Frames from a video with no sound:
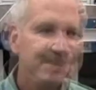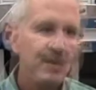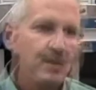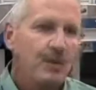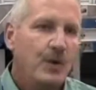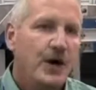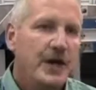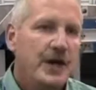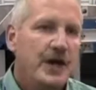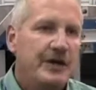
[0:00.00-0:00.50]

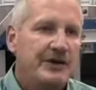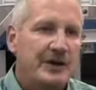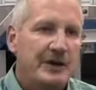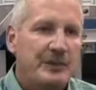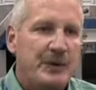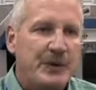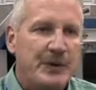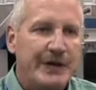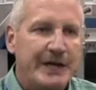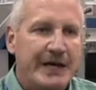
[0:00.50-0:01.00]
One other
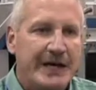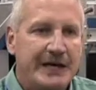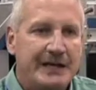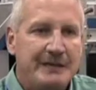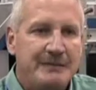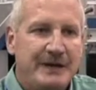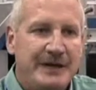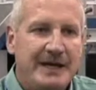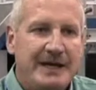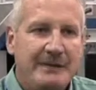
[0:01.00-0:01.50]
point I
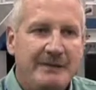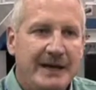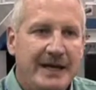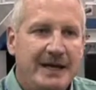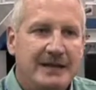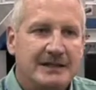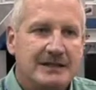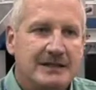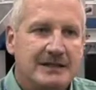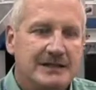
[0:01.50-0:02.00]
could make
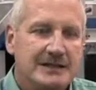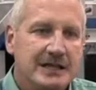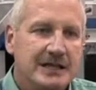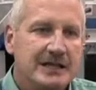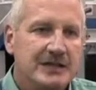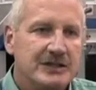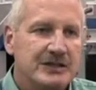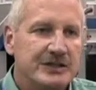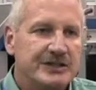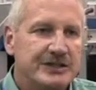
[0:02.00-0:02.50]
about the
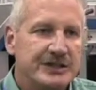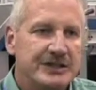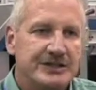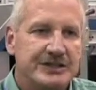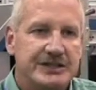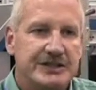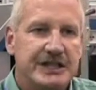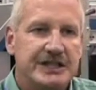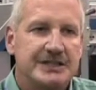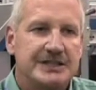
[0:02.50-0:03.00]
seeders
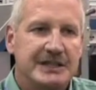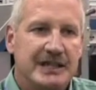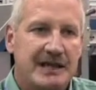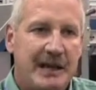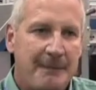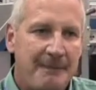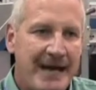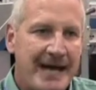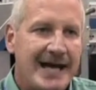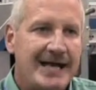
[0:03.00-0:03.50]
is just the
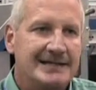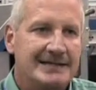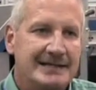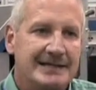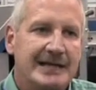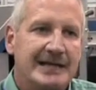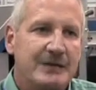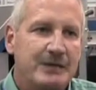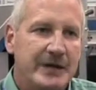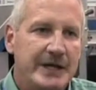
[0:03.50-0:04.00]

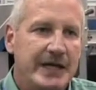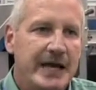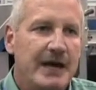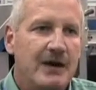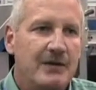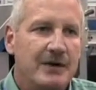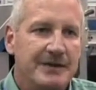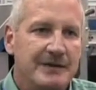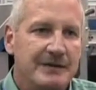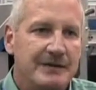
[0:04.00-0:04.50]
capacity we
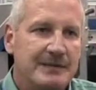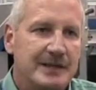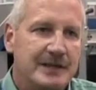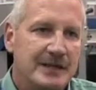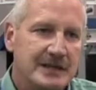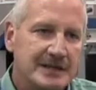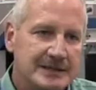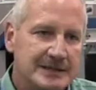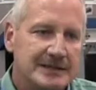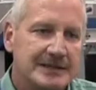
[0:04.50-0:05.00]
get with them and
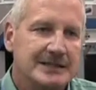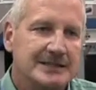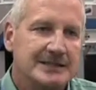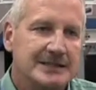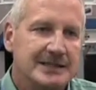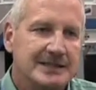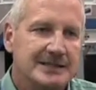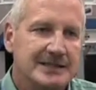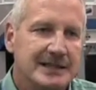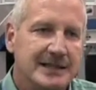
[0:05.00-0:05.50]
the
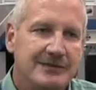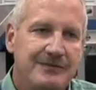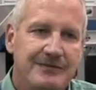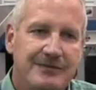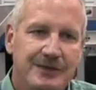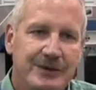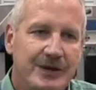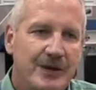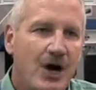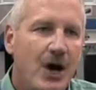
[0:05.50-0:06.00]
consistency
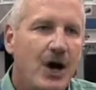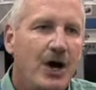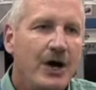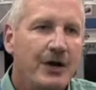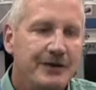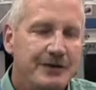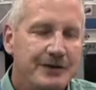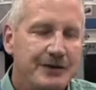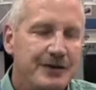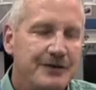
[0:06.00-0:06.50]
for all
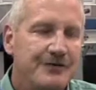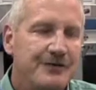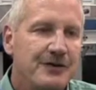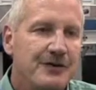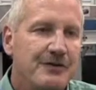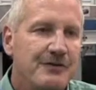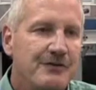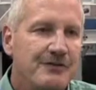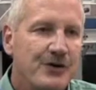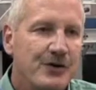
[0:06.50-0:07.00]
the
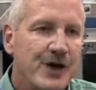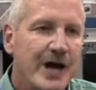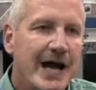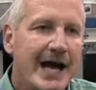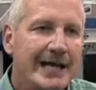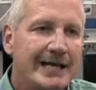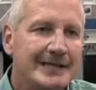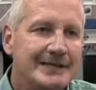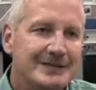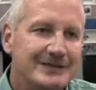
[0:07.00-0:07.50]
different
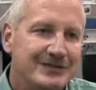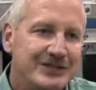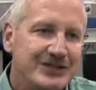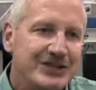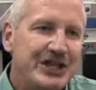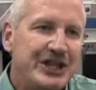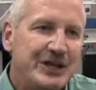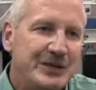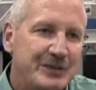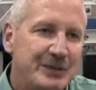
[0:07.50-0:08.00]
varieties of
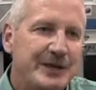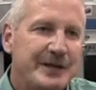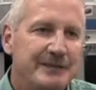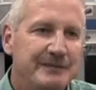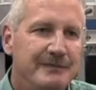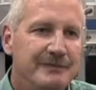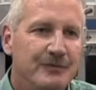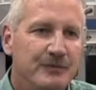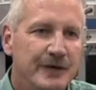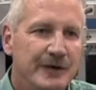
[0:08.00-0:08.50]
seed we
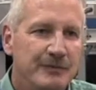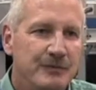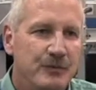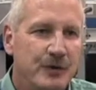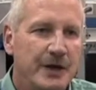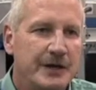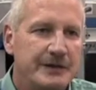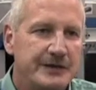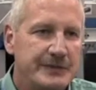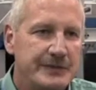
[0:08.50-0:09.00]

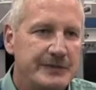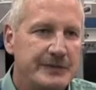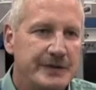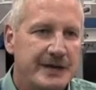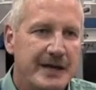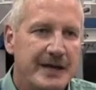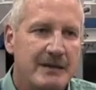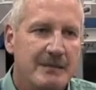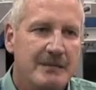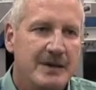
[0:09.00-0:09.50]
run through
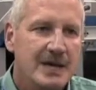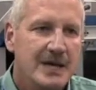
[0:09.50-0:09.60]
them.